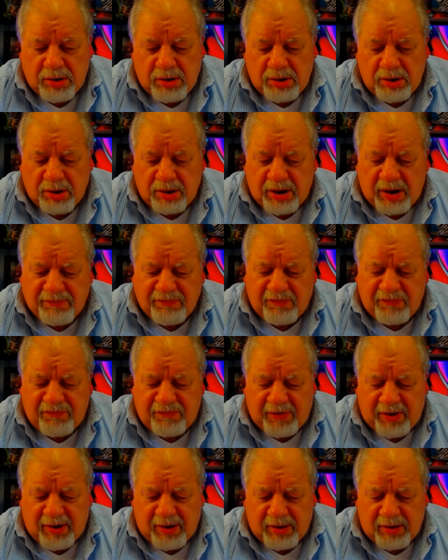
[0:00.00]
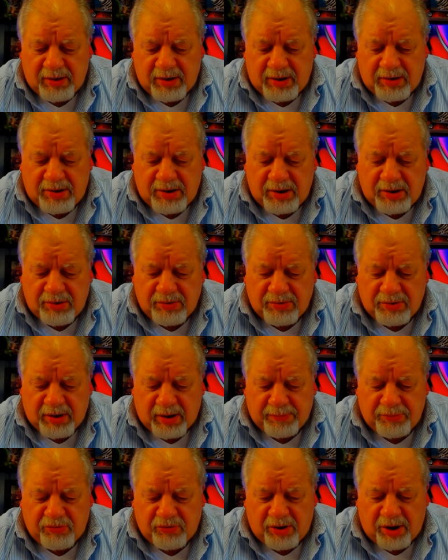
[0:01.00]
You'll never fail until you
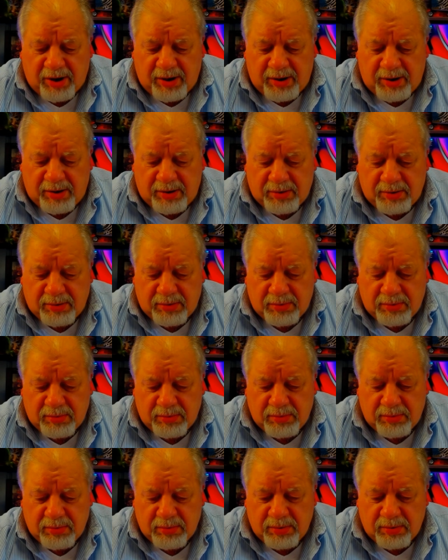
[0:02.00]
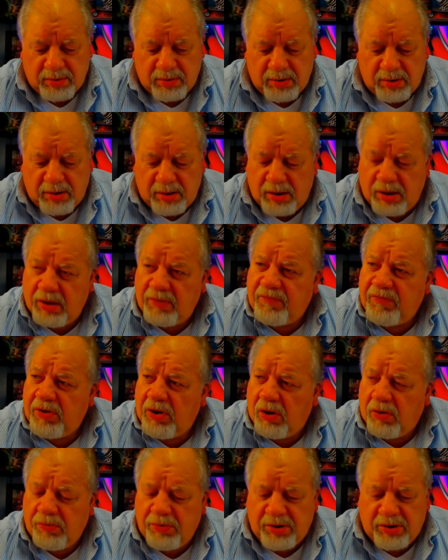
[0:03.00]
stop trying. If you
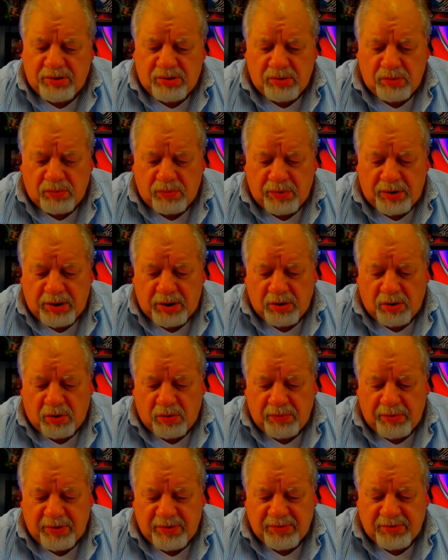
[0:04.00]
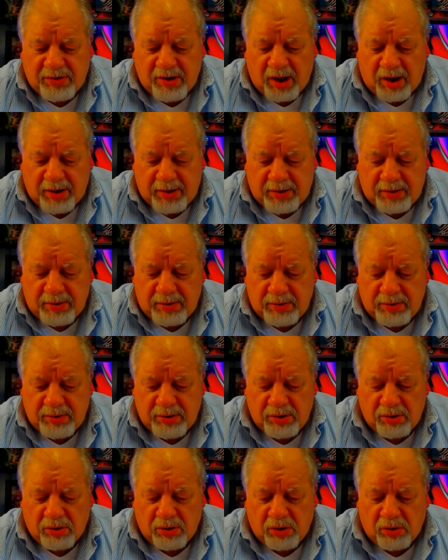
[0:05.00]
always do what you always done,
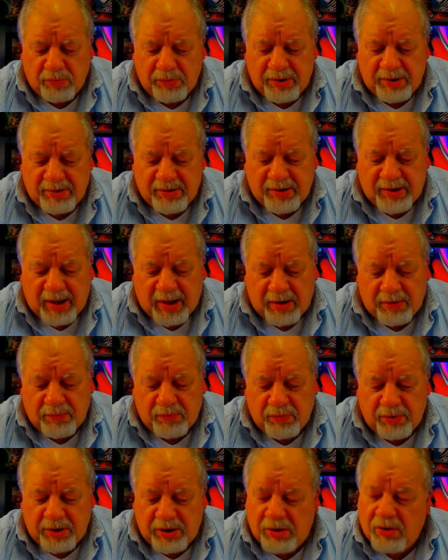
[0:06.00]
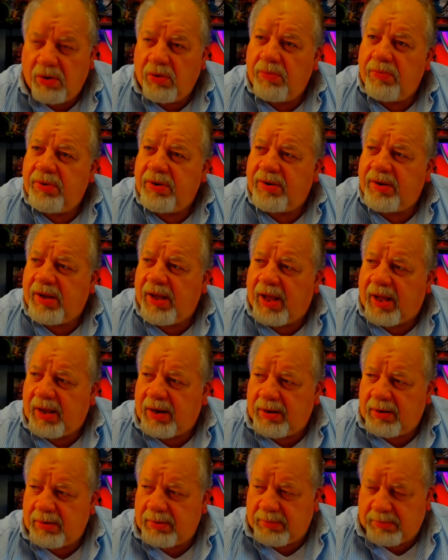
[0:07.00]
you always get what you always got.
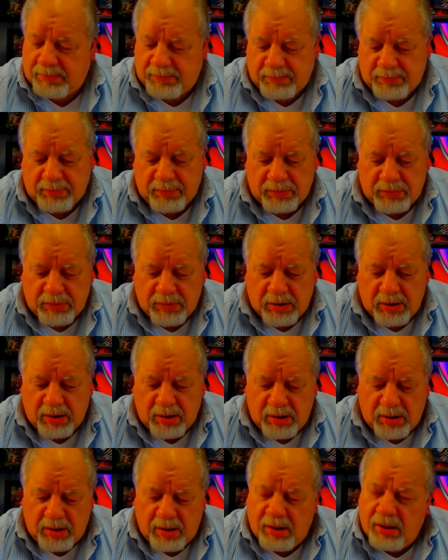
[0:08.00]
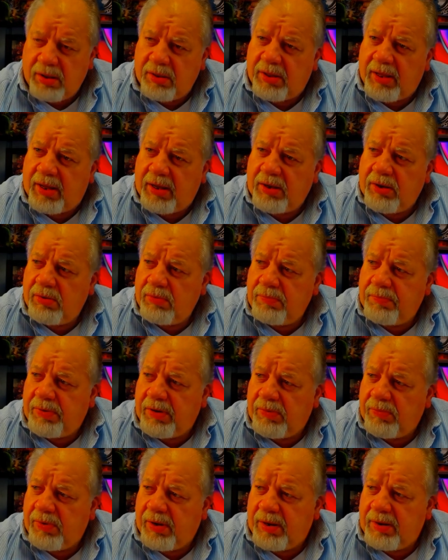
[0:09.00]
Thank you.
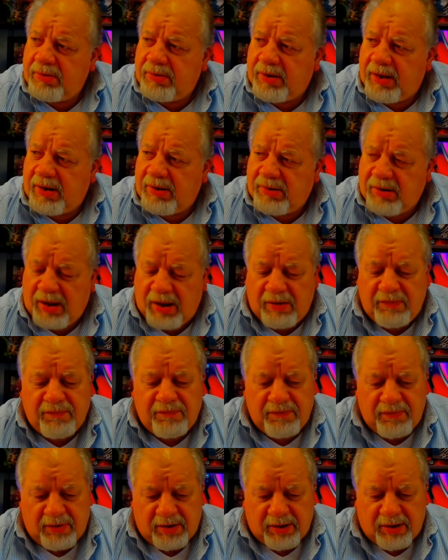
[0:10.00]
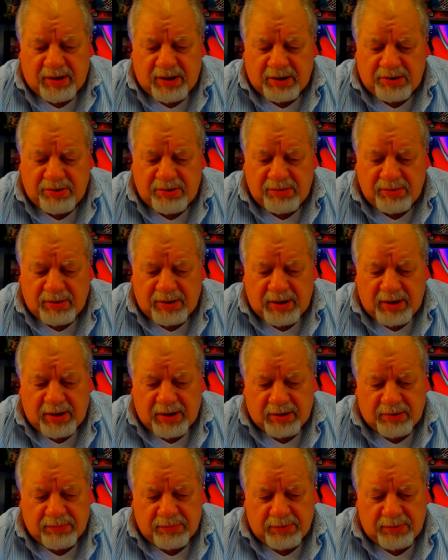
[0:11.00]
Be well, stay safe, and I'll catch you on the
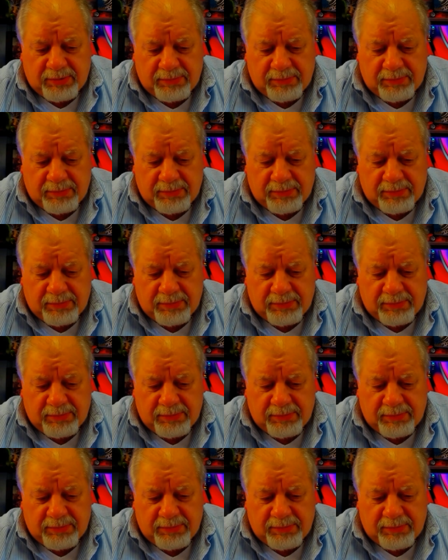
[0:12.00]
next one.